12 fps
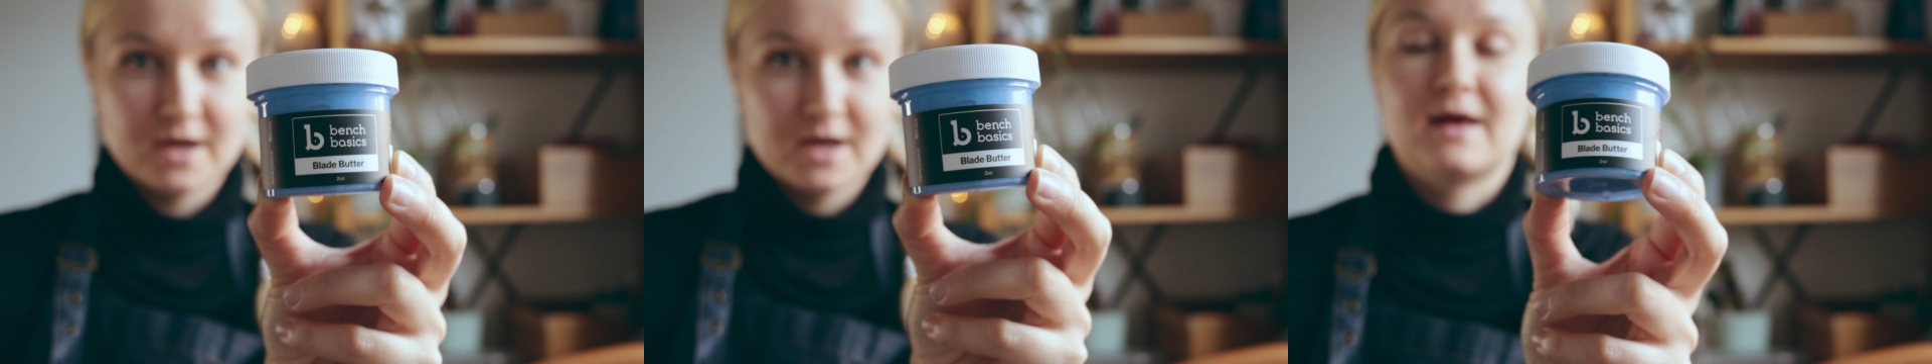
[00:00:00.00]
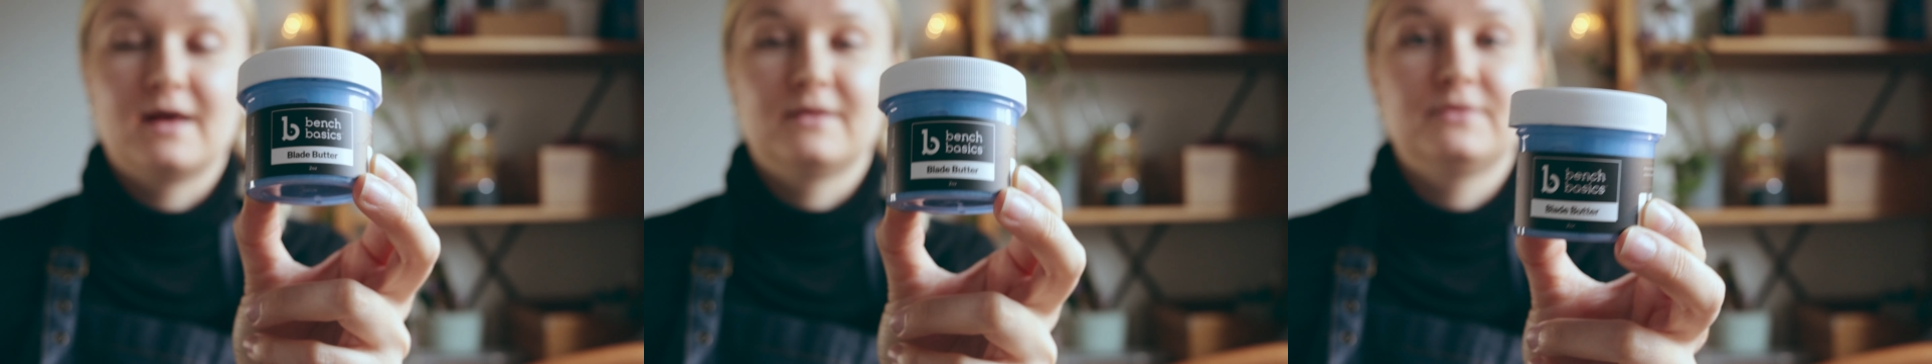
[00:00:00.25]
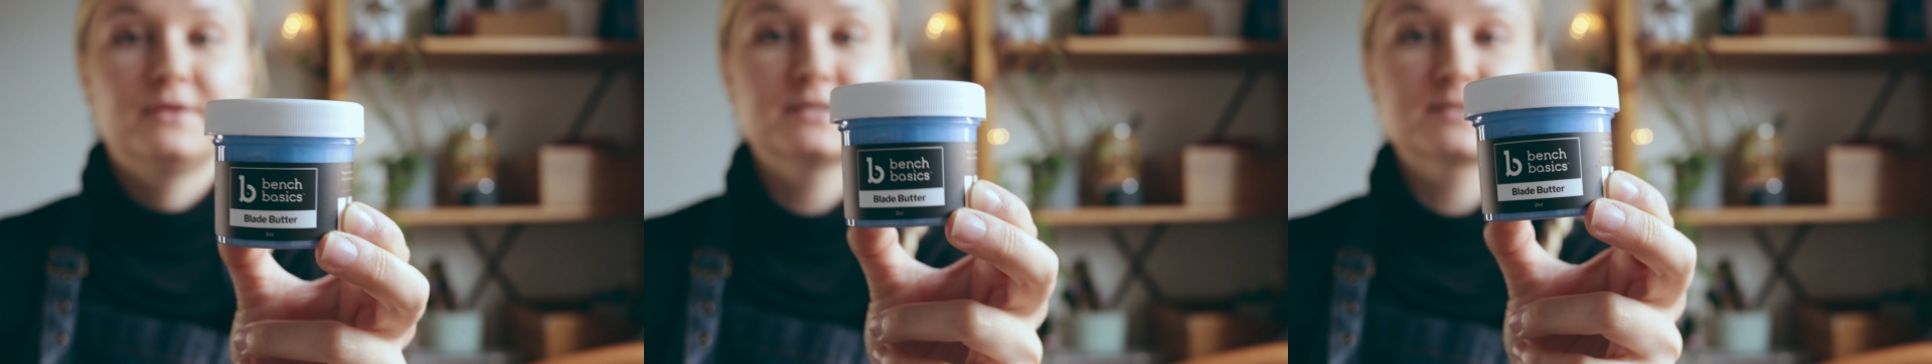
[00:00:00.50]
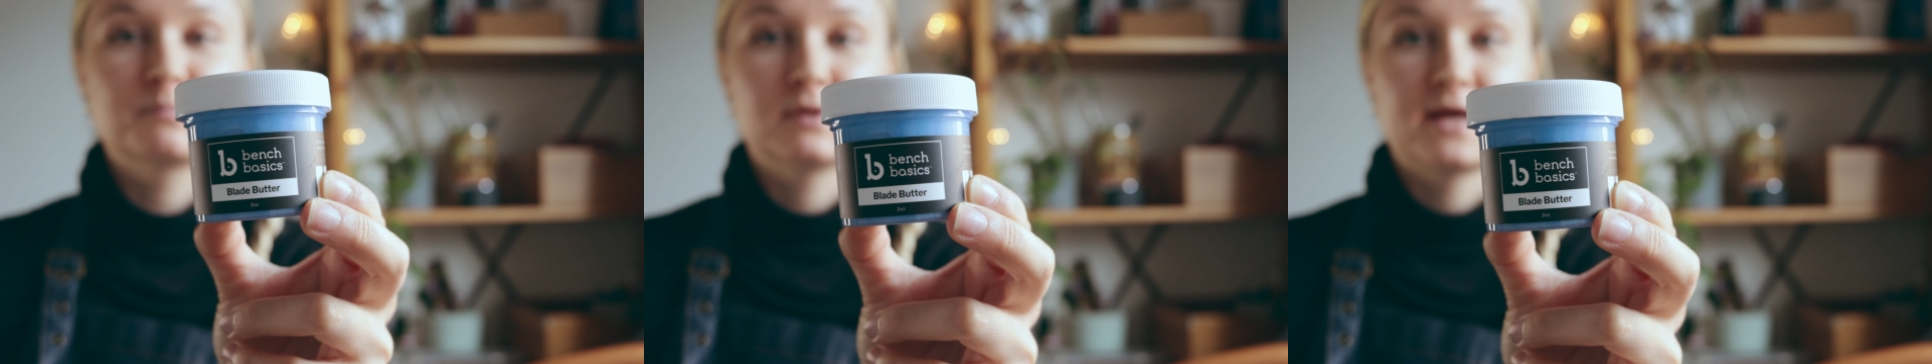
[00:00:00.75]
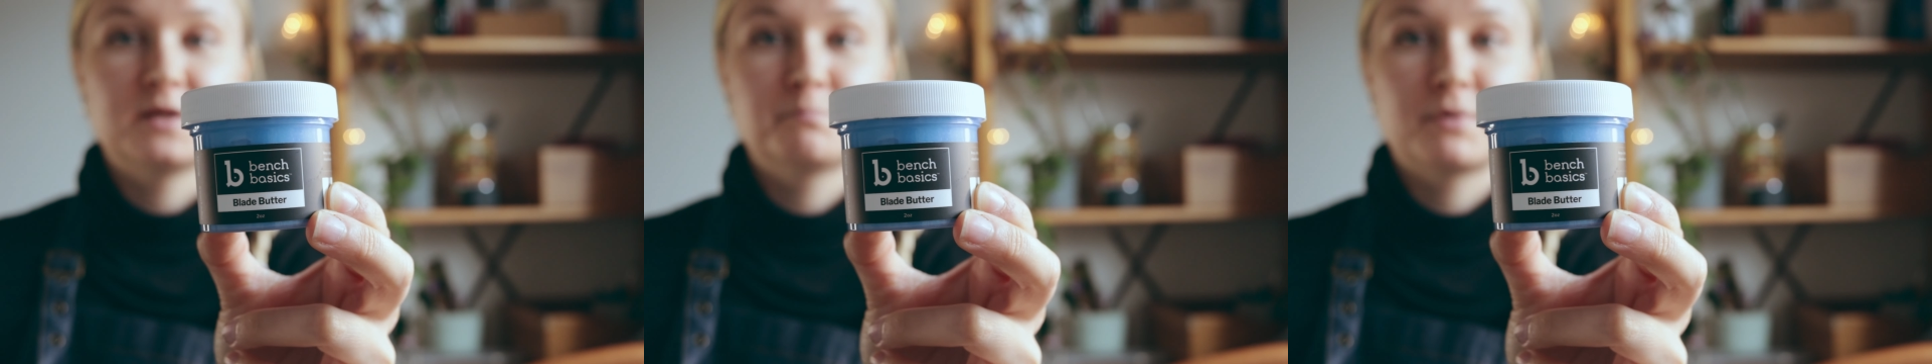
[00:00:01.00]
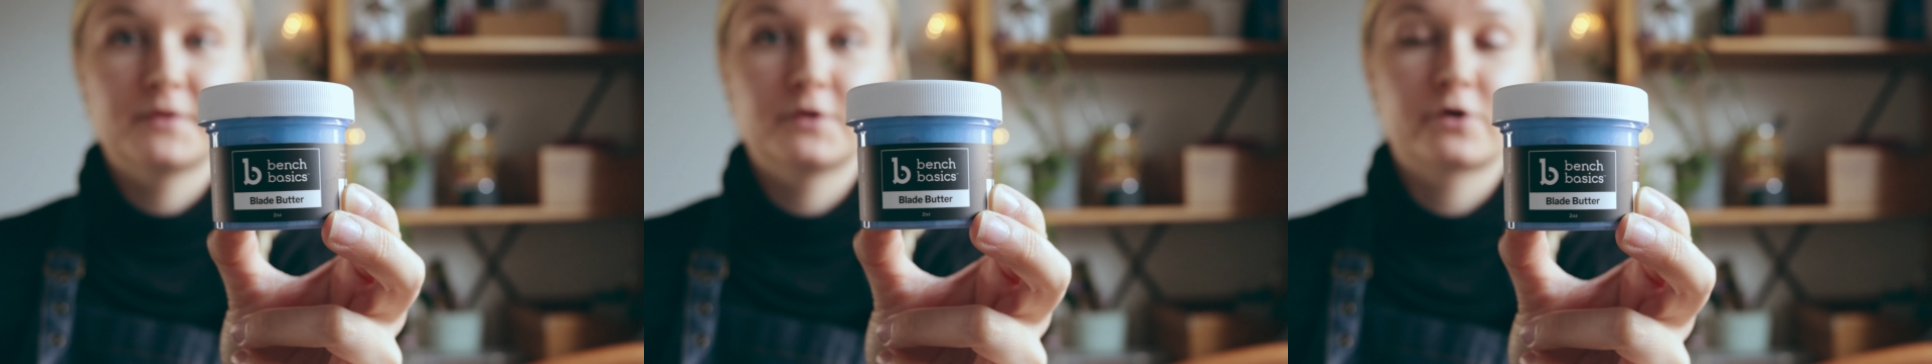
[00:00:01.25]
And this blade
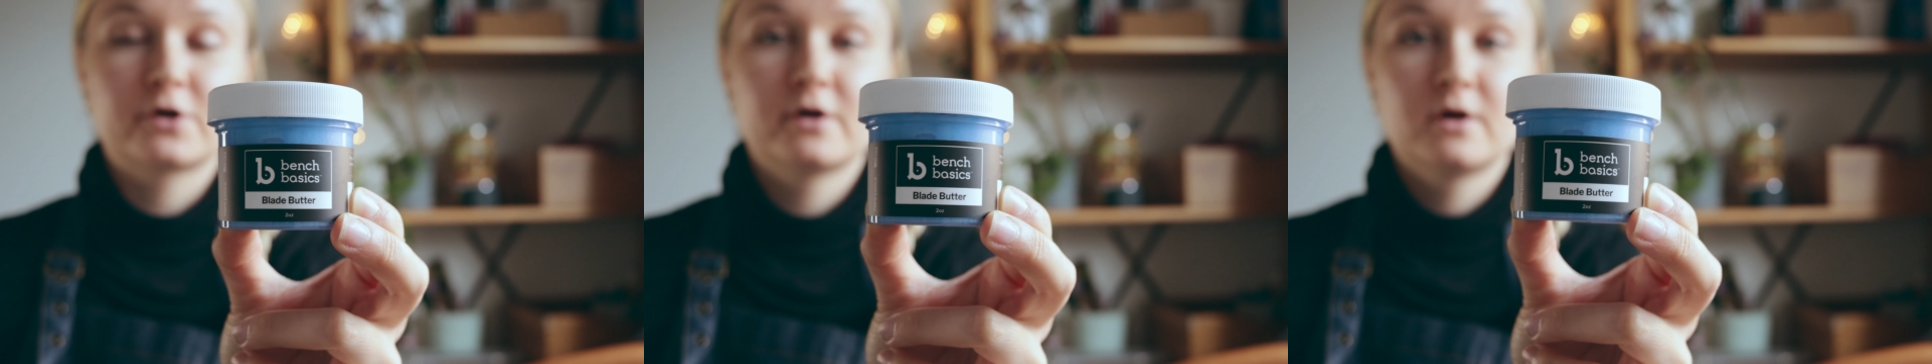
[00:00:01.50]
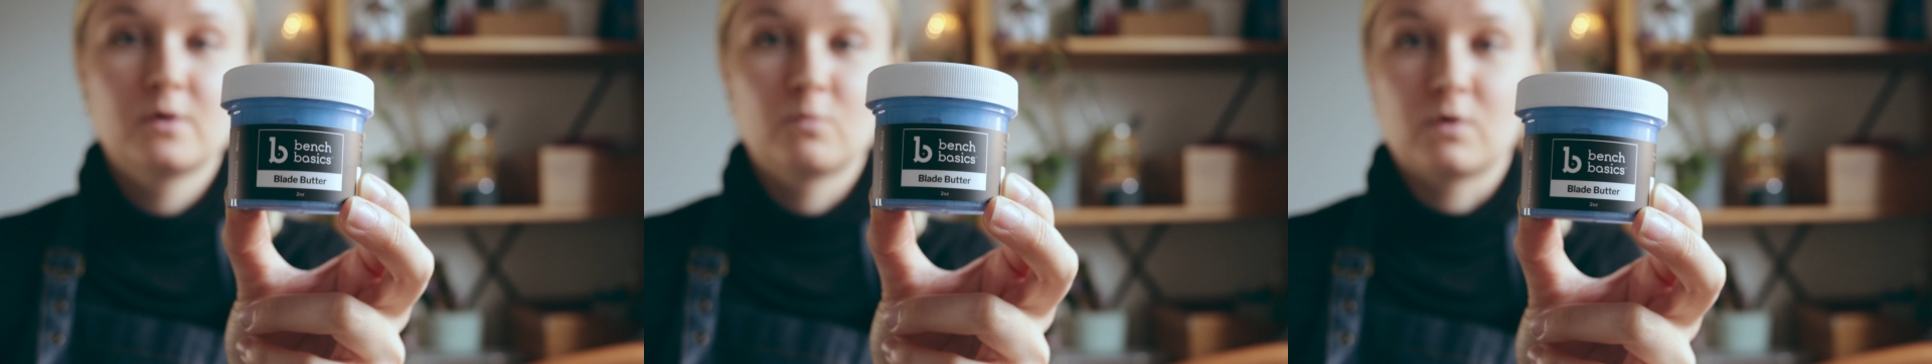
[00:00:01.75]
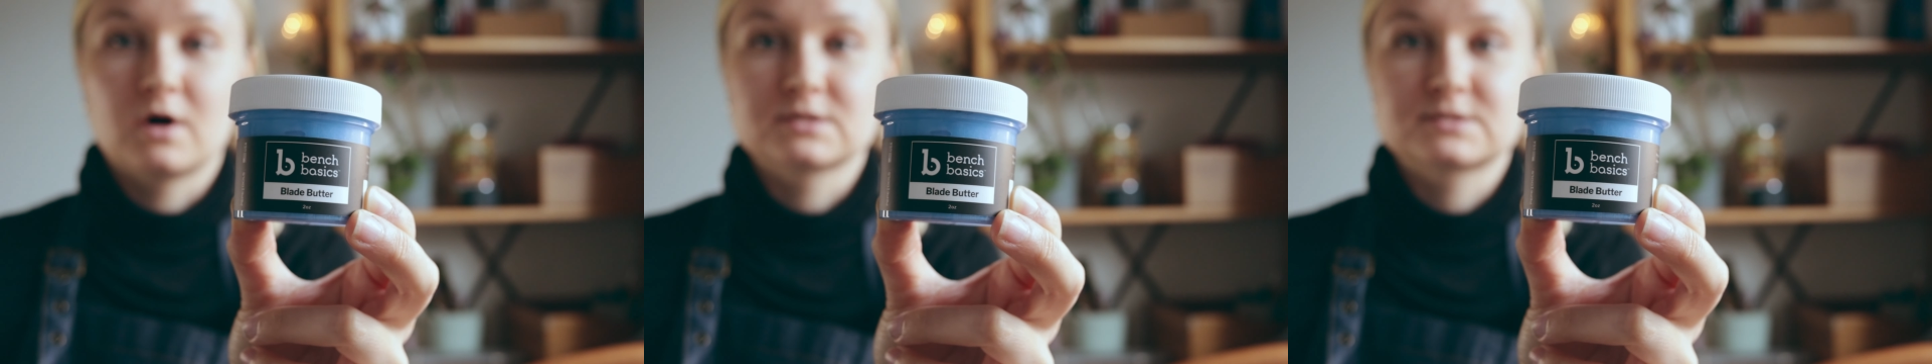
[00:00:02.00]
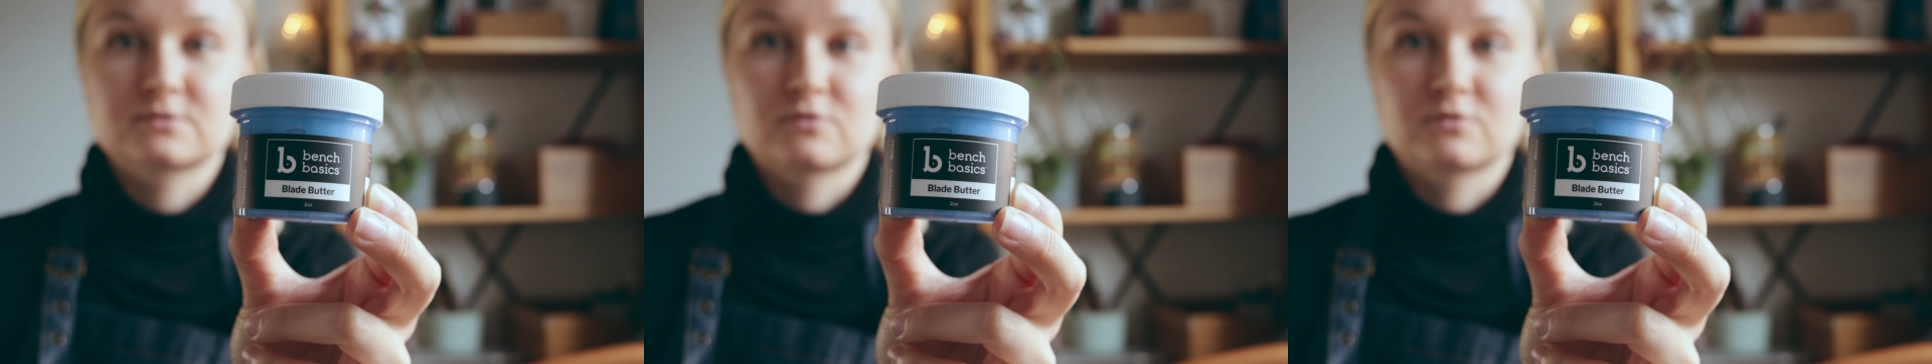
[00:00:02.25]
butter was